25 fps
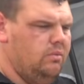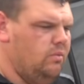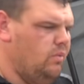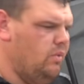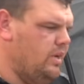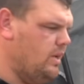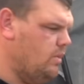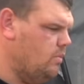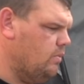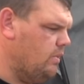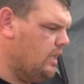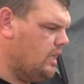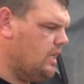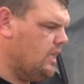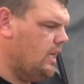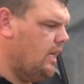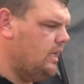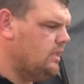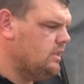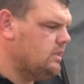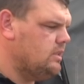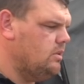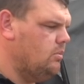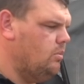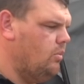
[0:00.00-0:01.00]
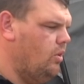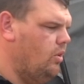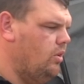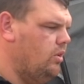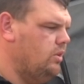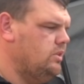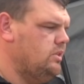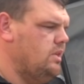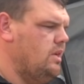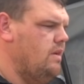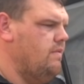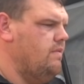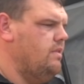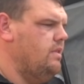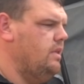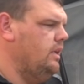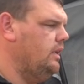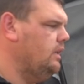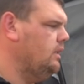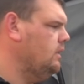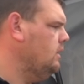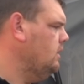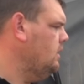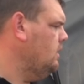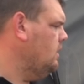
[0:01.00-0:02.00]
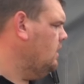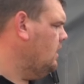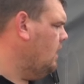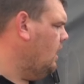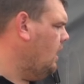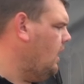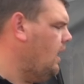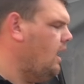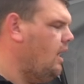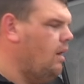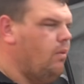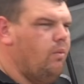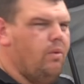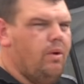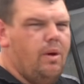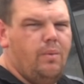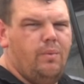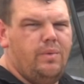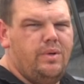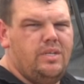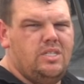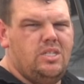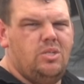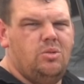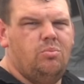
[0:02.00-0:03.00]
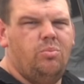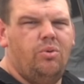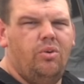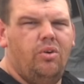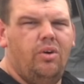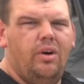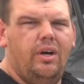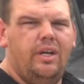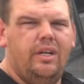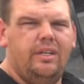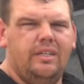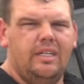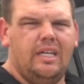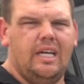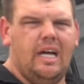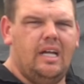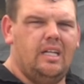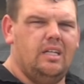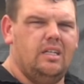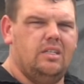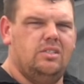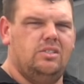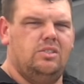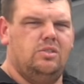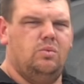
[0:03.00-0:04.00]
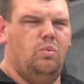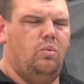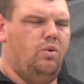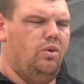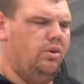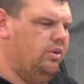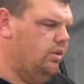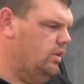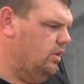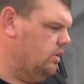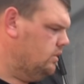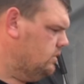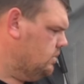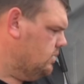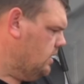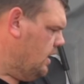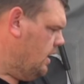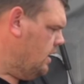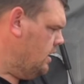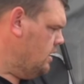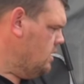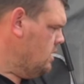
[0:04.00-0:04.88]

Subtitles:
We customise everything when we did buy it, the colours and whatnot. So